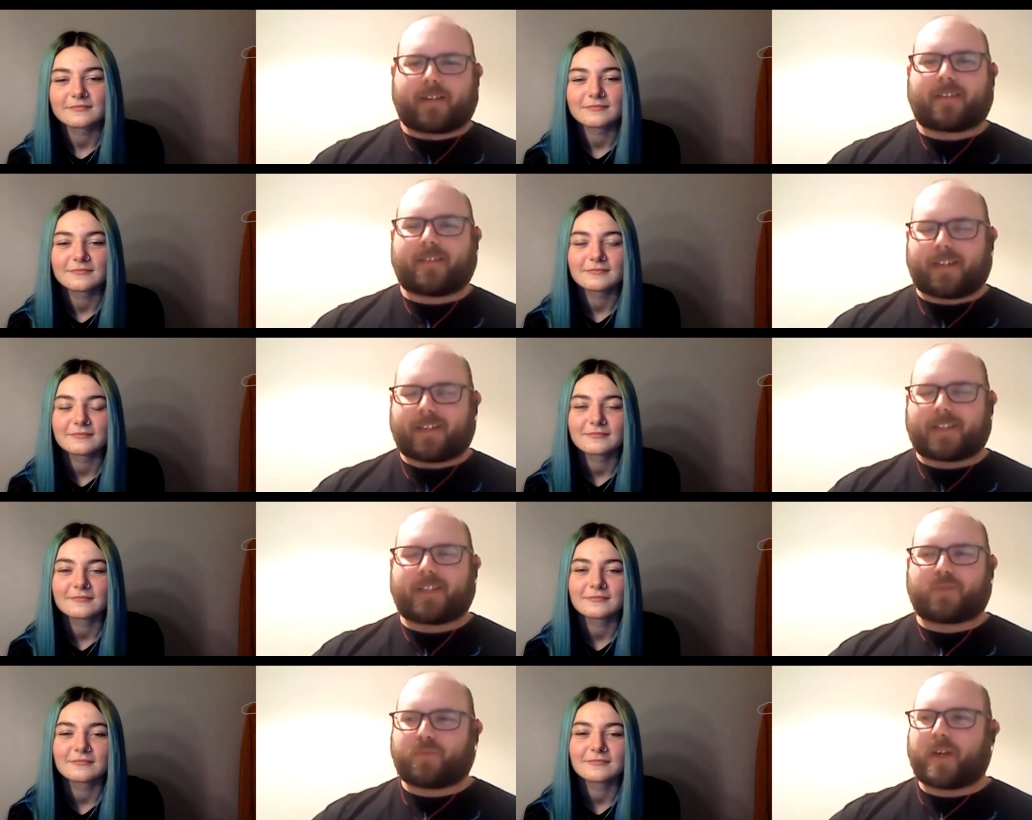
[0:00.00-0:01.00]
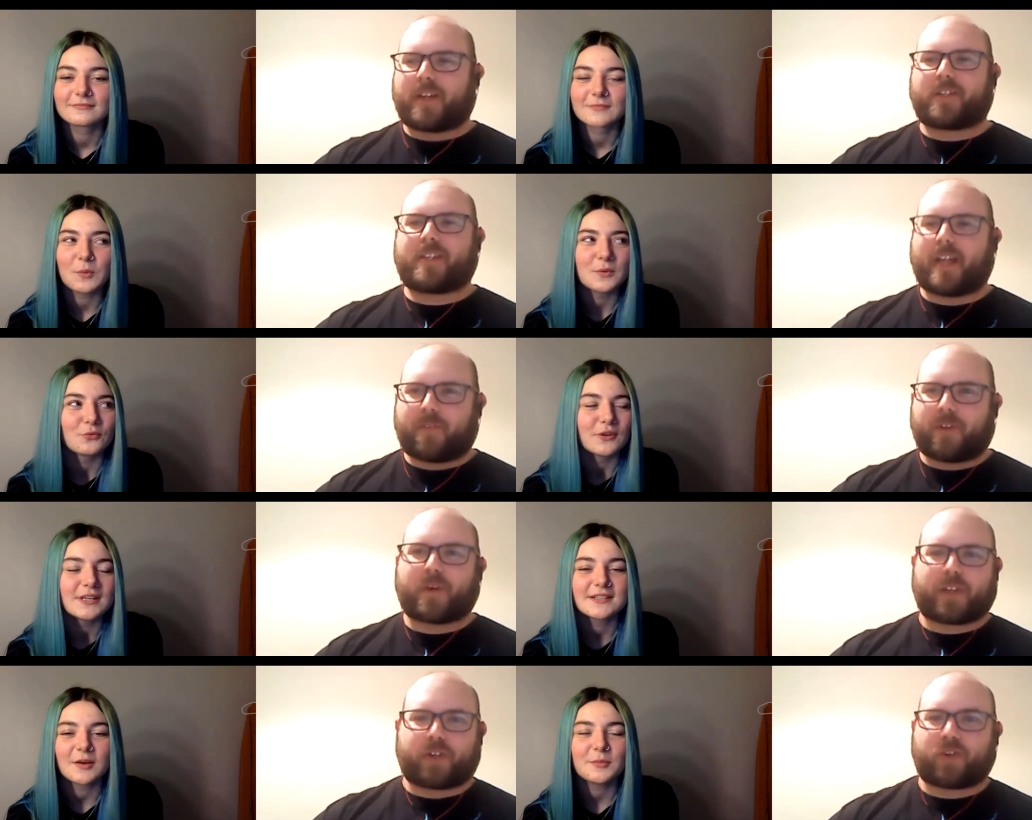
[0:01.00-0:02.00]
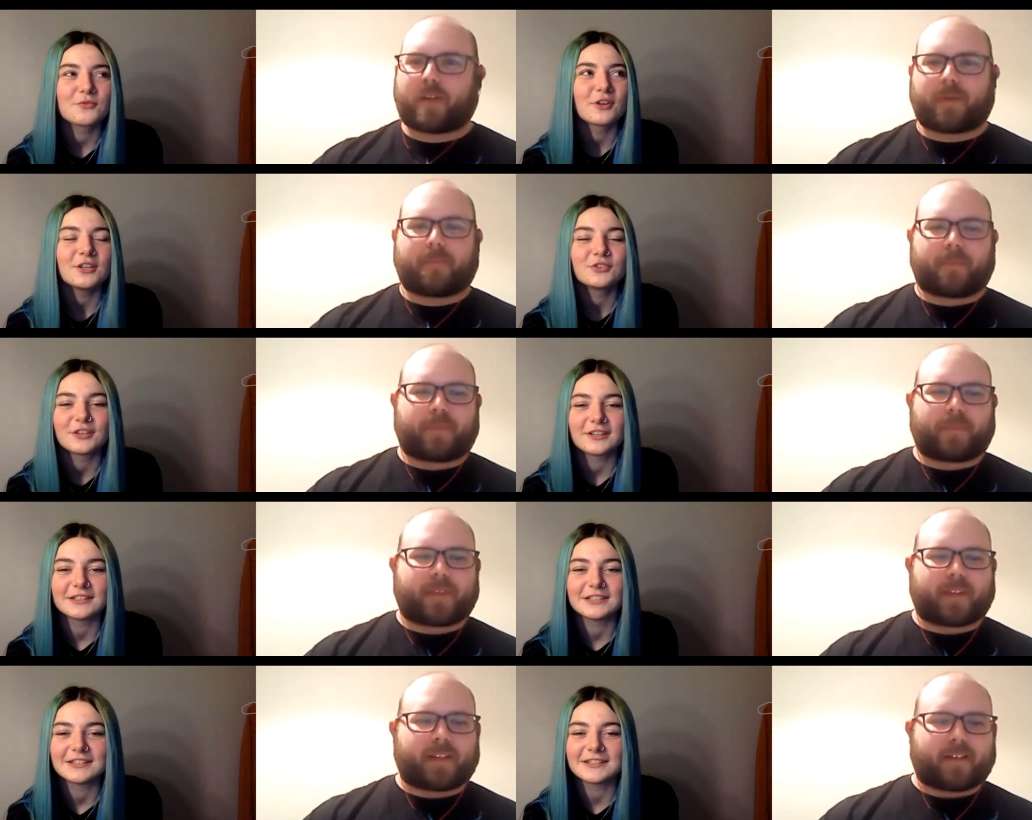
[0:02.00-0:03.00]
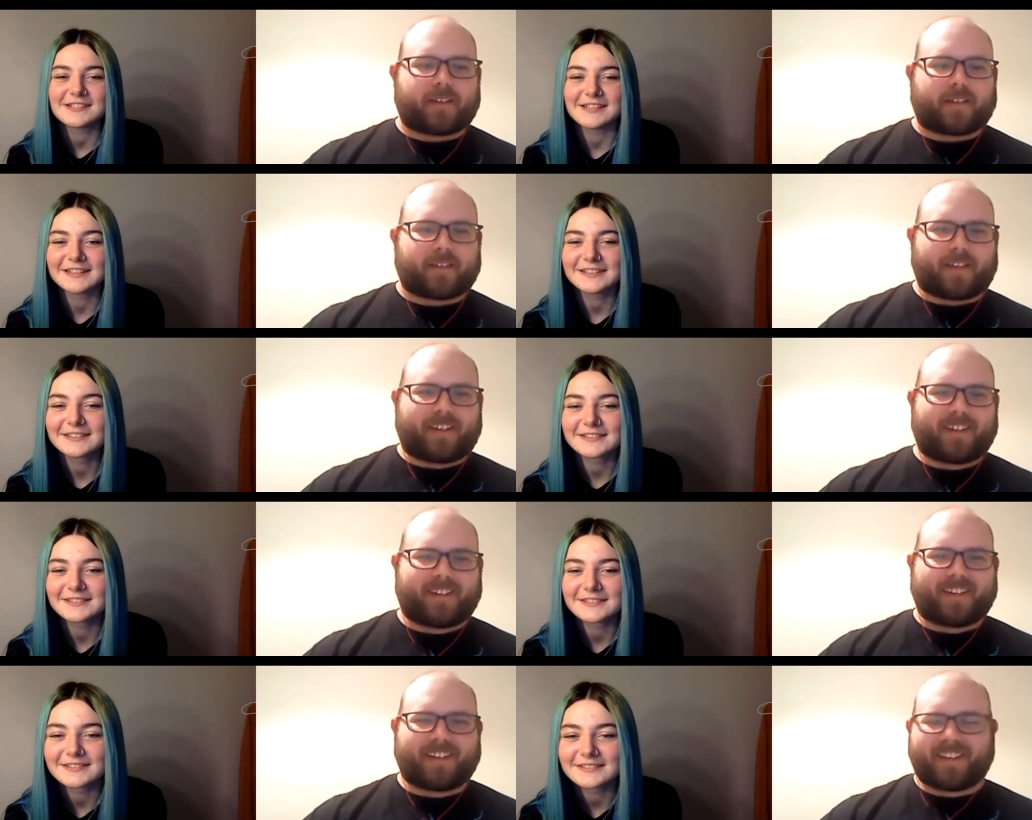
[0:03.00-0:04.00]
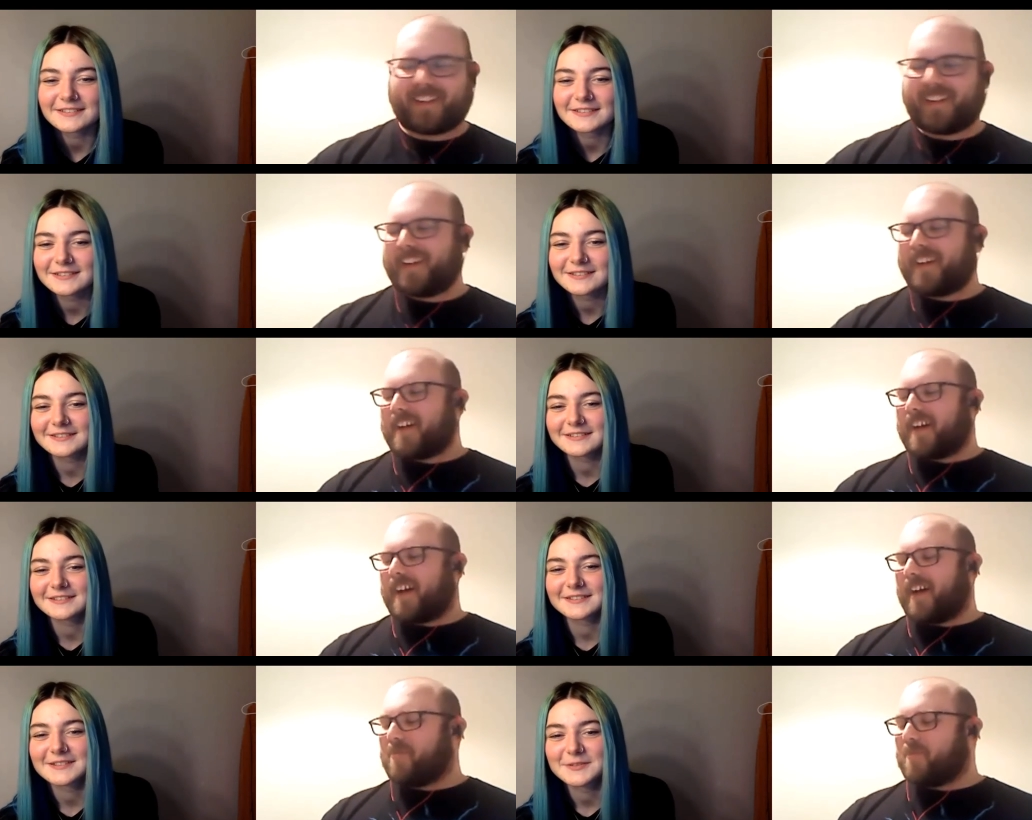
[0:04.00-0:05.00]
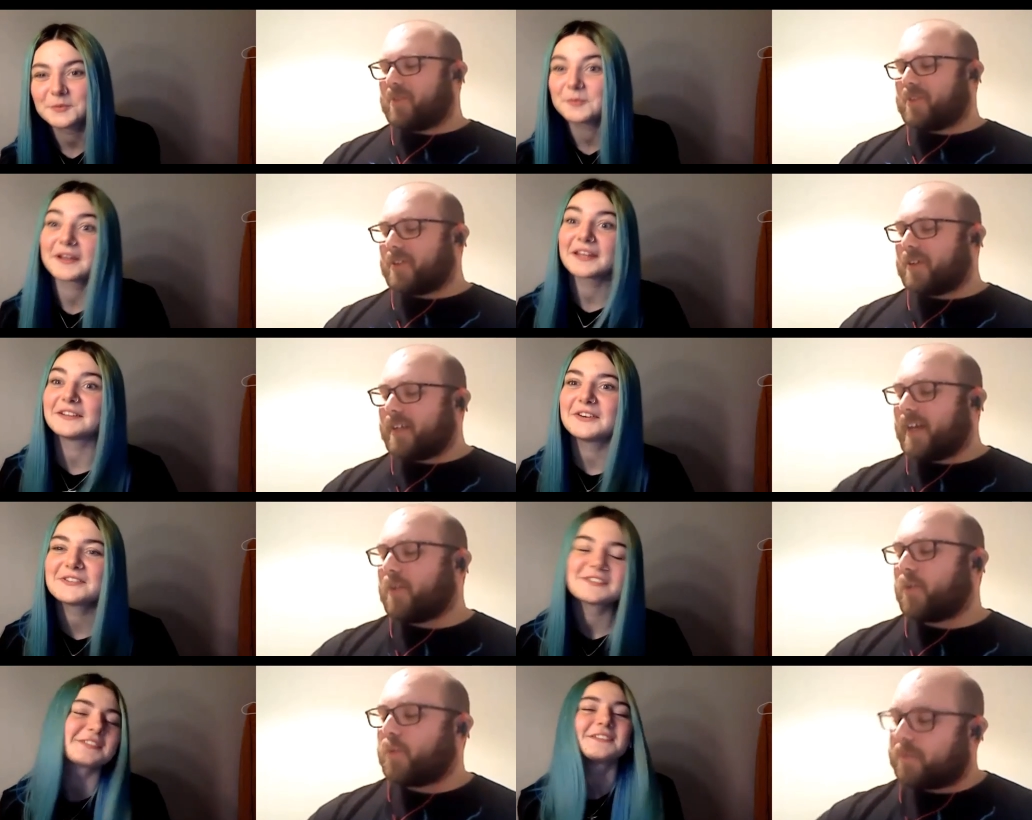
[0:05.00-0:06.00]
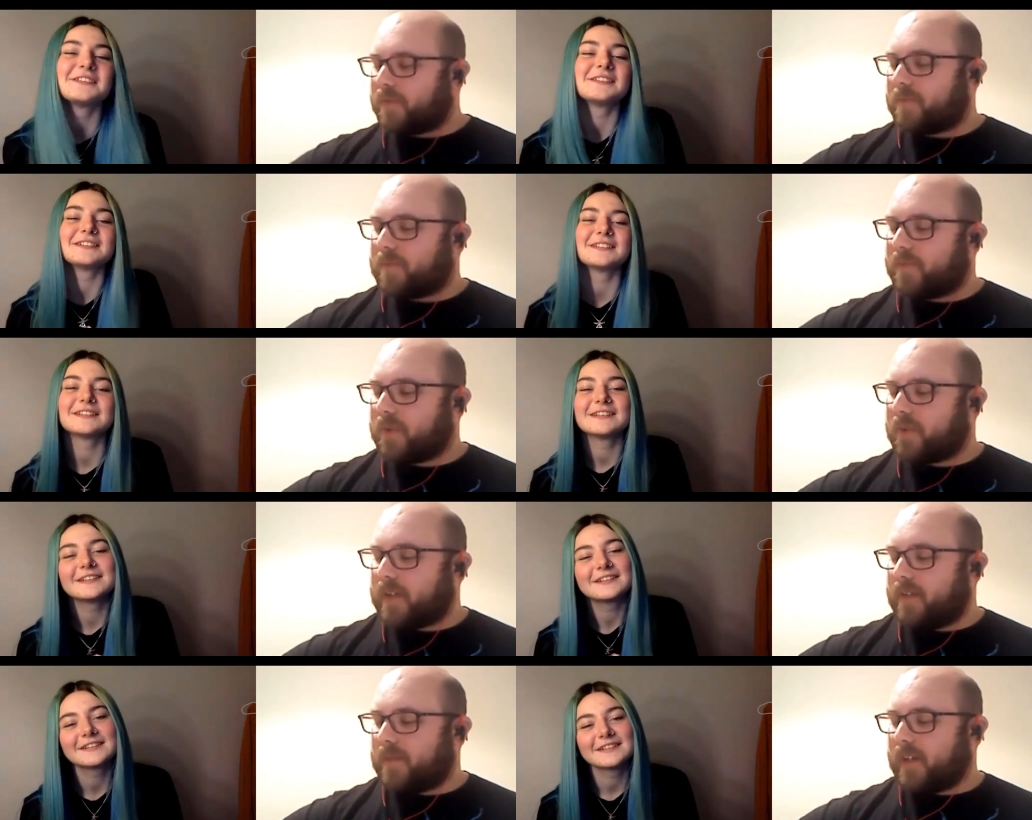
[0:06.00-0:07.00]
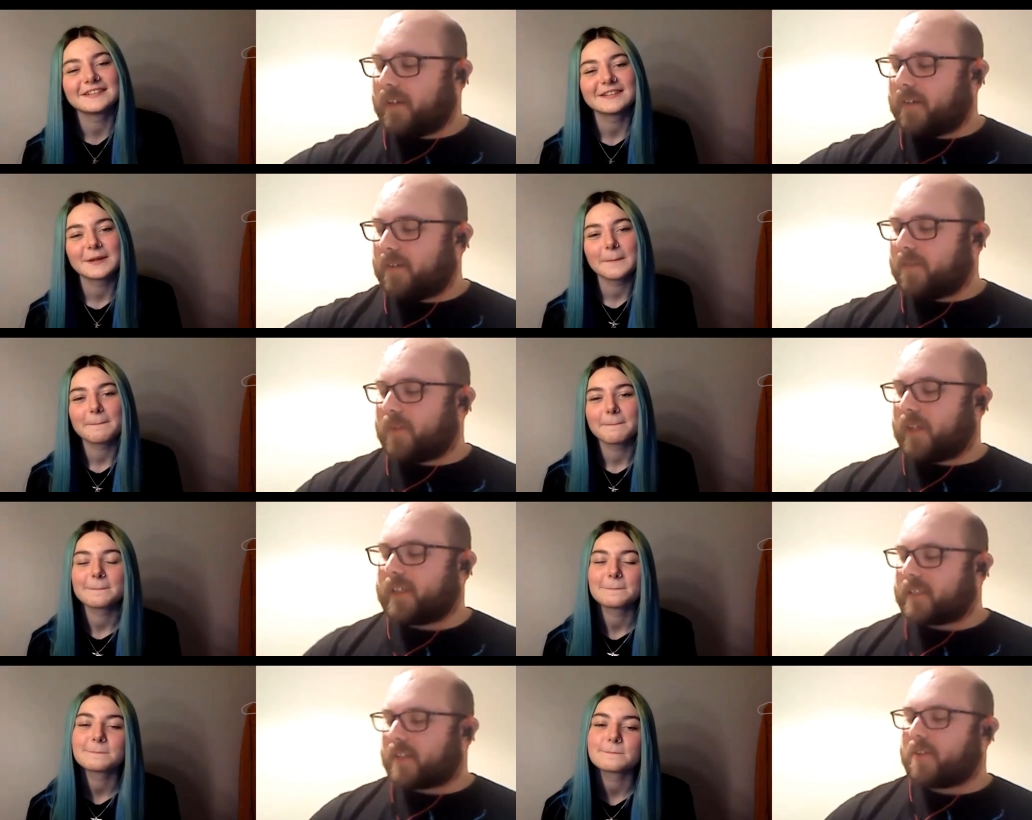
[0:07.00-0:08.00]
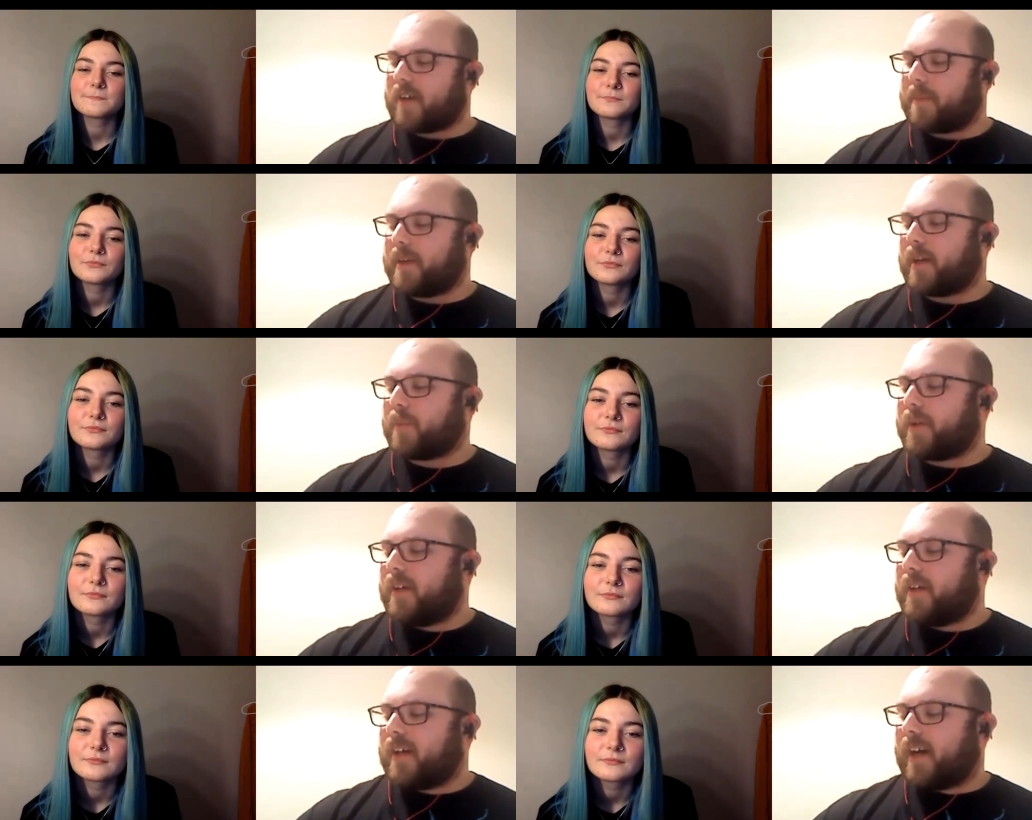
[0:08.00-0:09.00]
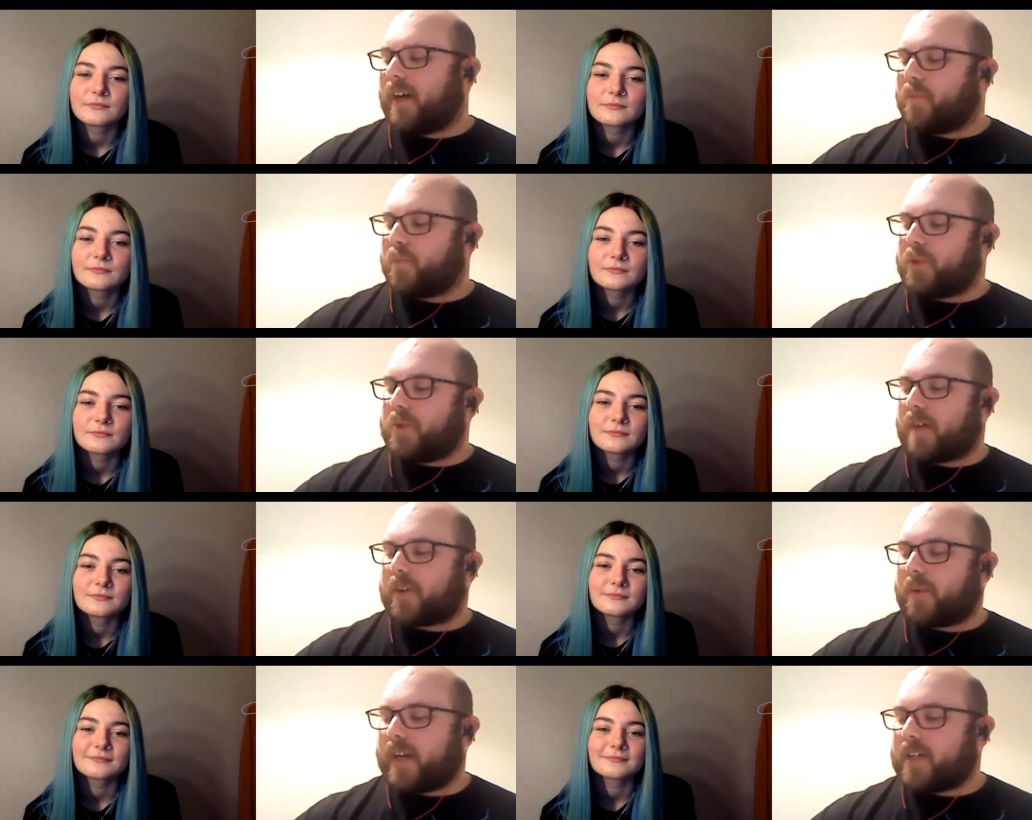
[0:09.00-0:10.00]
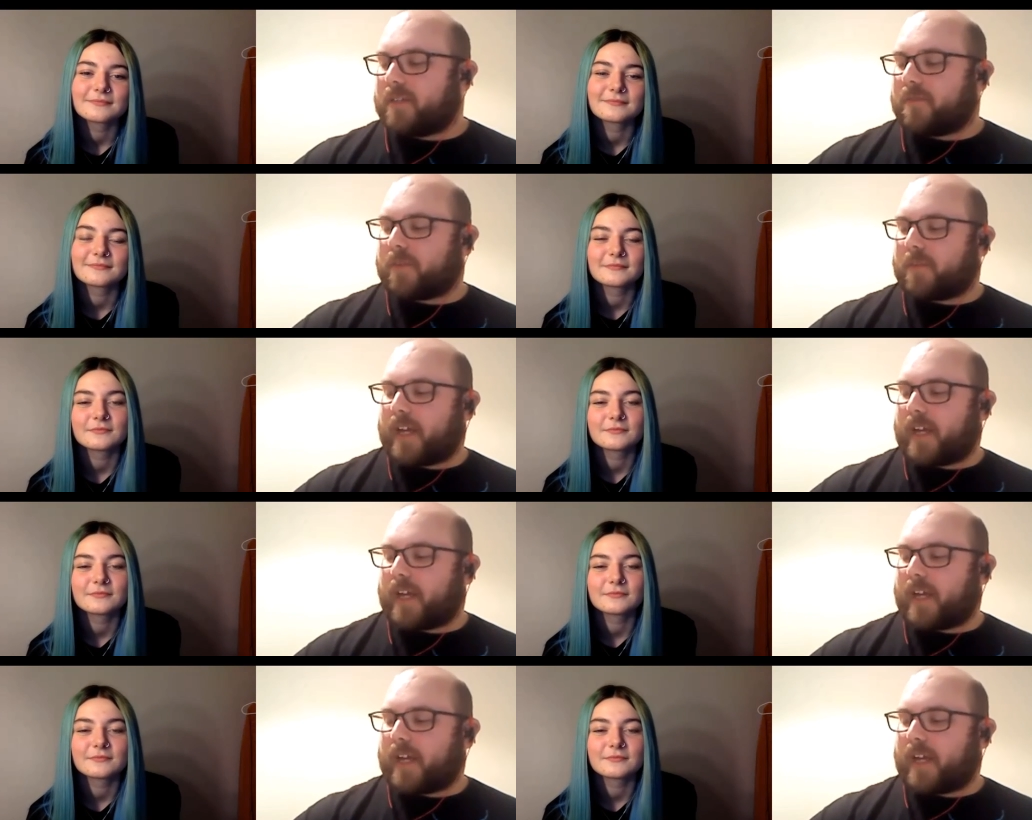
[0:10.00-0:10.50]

Speaker 1: London. It's
Speaker 2: definitely worth the trip. I'll be running into London to see
Speaker 1: it. So yeah, before we start wrapping up, we do have a question from